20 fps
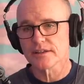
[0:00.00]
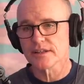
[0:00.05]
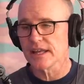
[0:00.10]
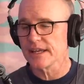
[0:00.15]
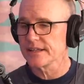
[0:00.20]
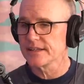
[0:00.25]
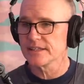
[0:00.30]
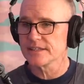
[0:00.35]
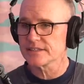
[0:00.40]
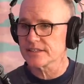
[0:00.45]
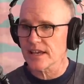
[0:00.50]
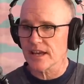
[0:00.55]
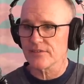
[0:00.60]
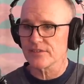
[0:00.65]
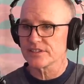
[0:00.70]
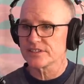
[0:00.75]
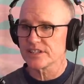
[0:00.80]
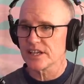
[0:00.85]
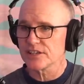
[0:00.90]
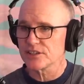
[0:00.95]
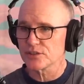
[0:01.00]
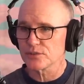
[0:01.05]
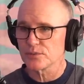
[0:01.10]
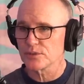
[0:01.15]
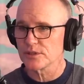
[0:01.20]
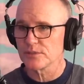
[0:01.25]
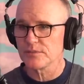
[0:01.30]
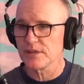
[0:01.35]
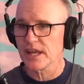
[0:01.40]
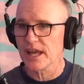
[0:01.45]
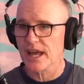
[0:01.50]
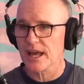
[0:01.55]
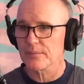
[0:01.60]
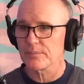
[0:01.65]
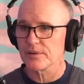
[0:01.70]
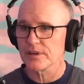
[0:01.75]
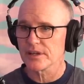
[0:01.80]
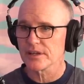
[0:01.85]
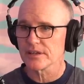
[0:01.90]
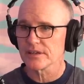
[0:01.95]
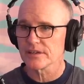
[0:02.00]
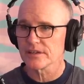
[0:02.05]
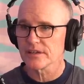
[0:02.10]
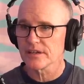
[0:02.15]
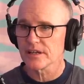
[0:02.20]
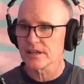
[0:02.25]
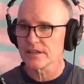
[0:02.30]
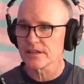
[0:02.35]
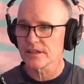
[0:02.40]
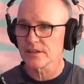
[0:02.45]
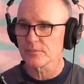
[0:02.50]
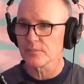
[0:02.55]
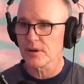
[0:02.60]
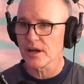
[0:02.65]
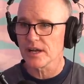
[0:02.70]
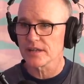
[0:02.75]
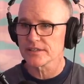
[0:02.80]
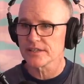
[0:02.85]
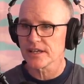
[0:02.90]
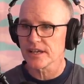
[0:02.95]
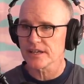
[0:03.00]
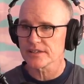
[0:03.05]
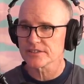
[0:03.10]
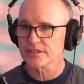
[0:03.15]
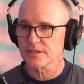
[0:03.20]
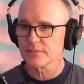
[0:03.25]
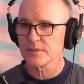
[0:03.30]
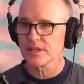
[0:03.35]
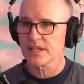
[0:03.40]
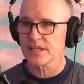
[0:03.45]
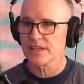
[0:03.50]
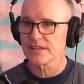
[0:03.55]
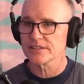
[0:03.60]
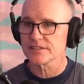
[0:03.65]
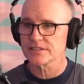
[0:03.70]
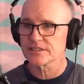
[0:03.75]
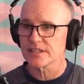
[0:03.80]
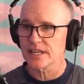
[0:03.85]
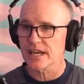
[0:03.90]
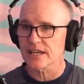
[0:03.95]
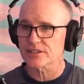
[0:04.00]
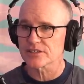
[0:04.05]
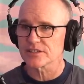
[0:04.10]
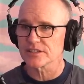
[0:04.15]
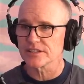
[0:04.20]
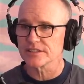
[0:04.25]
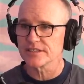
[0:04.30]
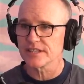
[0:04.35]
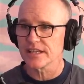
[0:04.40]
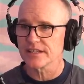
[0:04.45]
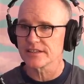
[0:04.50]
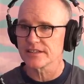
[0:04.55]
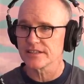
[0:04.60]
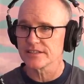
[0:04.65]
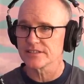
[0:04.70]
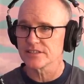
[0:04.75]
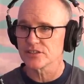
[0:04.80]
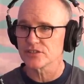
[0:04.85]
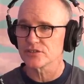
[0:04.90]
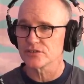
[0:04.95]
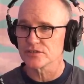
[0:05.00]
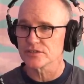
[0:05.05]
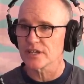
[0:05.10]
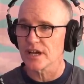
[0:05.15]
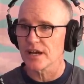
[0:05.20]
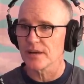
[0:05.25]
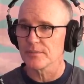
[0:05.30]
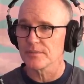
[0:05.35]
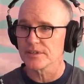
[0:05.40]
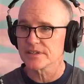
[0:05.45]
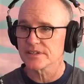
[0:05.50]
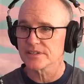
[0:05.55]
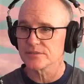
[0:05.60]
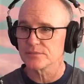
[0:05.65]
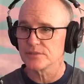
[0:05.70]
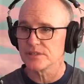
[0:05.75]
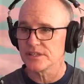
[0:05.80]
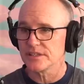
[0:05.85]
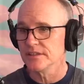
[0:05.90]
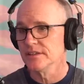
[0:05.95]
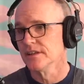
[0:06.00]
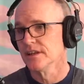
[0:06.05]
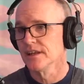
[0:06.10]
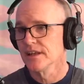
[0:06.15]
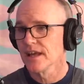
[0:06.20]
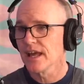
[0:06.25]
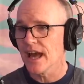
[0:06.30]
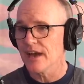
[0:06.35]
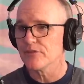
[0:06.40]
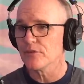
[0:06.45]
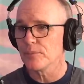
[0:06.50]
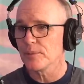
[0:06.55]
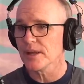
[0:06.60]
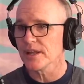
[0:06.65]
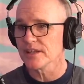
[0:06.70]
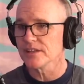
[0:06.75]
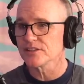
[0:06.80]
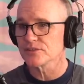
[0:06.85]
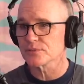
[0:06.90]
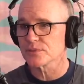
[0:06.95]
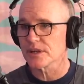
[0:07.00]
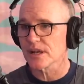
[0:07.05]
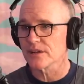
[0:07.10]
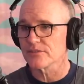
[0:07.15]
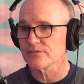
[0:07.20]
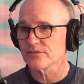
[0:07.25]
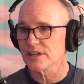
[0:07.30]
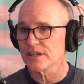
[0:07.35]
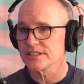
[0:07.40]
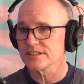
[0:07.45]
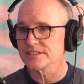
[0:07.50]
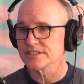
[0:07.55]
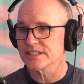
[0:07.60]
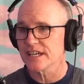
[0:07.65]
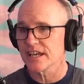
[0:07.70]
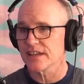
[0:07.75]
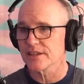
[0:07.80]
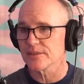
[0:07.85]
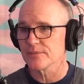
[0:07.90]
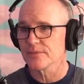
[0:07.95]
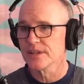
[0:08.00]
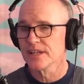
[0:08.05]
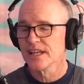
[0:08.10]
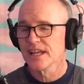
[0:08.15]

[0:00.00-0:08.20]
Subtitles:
Like, this conversation wouldn't be happening on another podcast. Comedians can actually take these issues on because we have opinions and we're not afraid to say them.